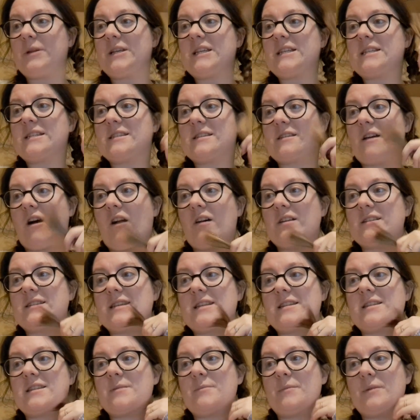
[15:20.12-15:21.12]

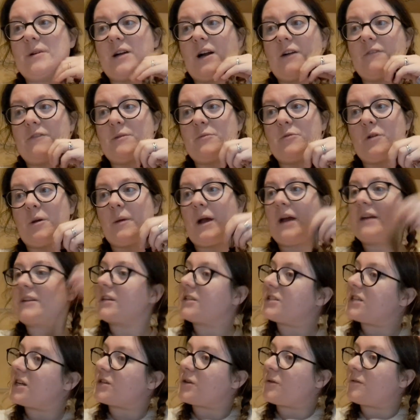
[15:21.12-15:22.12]
started the McGuffey primer. I
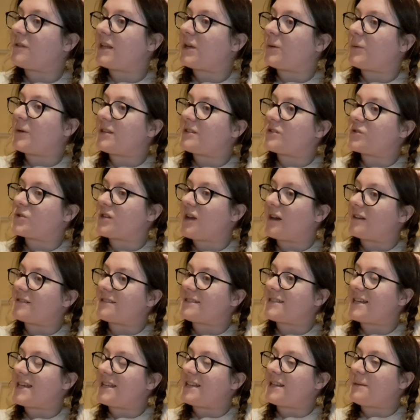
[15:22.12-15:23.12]
don't think we
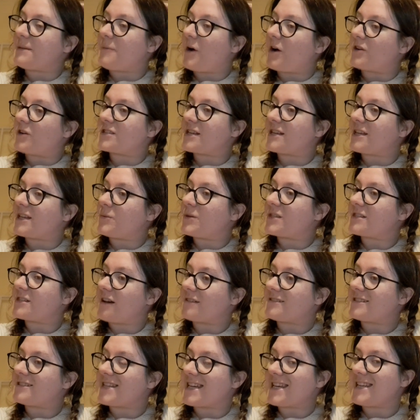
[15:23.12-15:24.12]
started it in the March. I think we
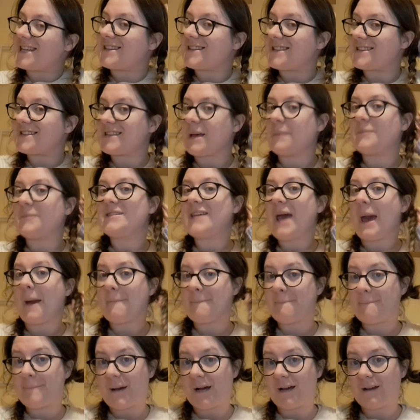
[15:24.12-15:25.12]
started it in the
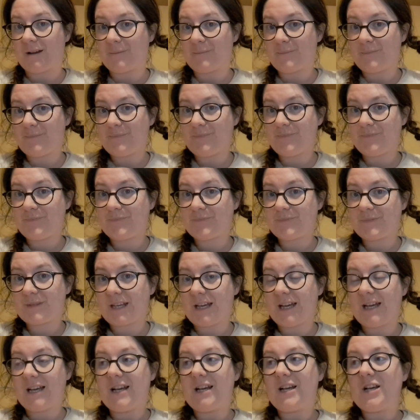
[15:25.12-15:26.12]
September.
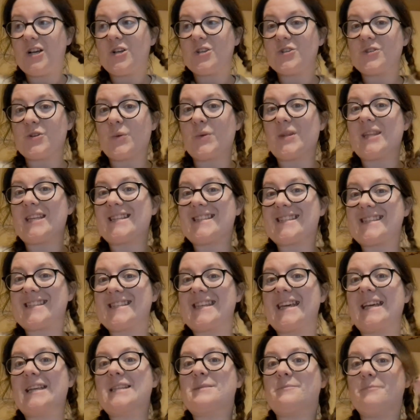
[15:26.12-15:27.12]
So within
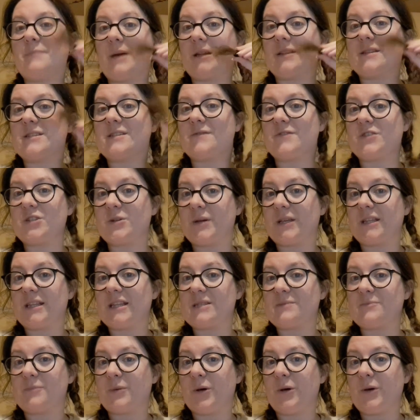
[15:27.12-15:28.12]
6 months of doing
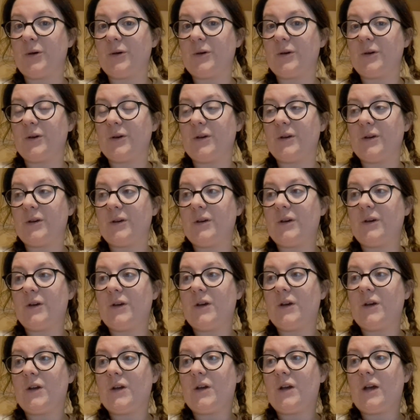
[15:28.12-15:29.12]
this book.
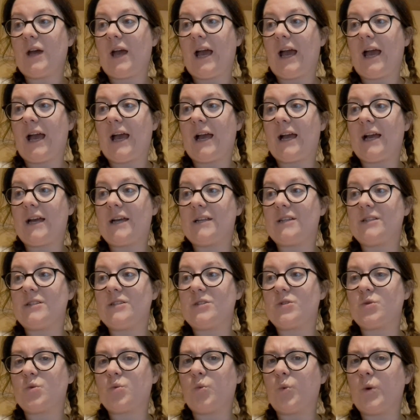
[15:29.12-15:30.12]

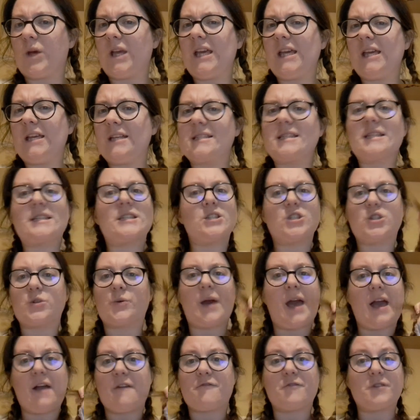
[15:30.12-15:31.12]
And we didn't
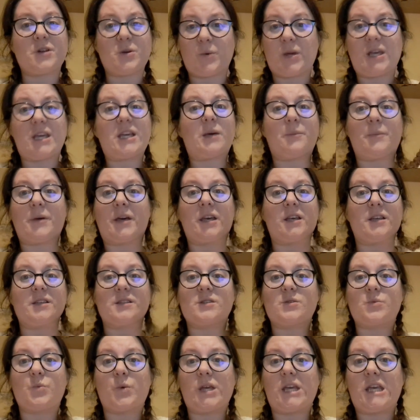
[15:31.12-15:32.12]
do it every week
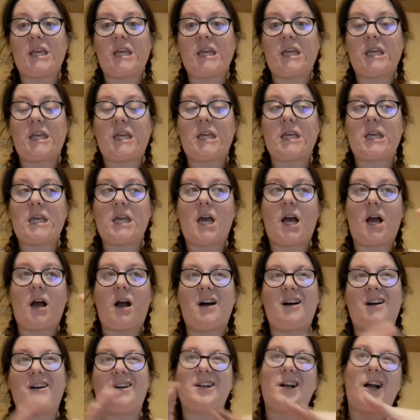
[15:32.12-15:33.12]
because we
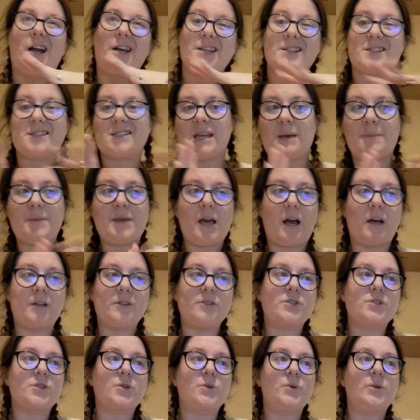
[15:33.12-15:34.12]
are kind of
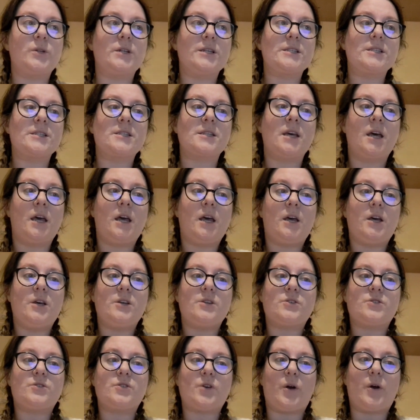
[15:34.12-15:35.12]
semi-unschoolers.
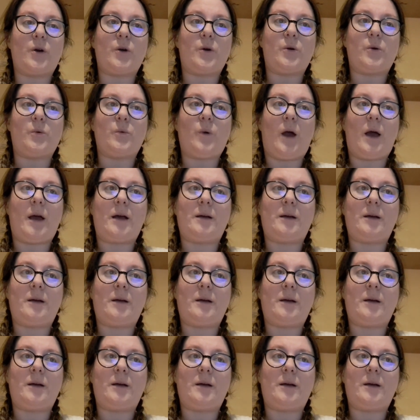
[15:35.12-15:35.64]
So